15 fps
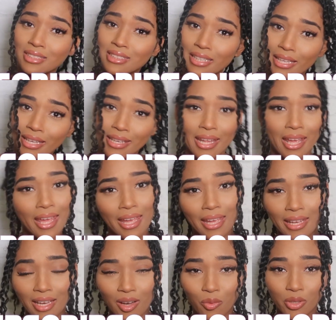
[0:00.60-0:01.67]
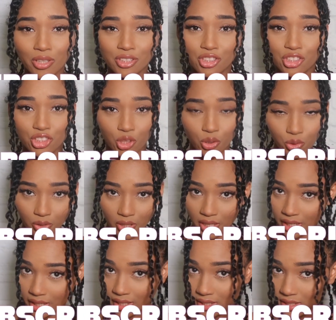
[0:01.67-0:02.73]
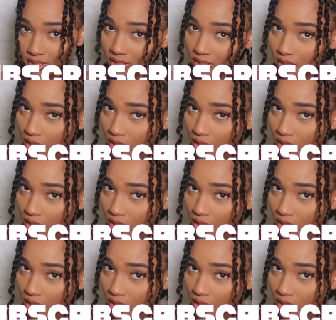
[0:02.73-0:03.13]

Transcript: today I wanted to show you guys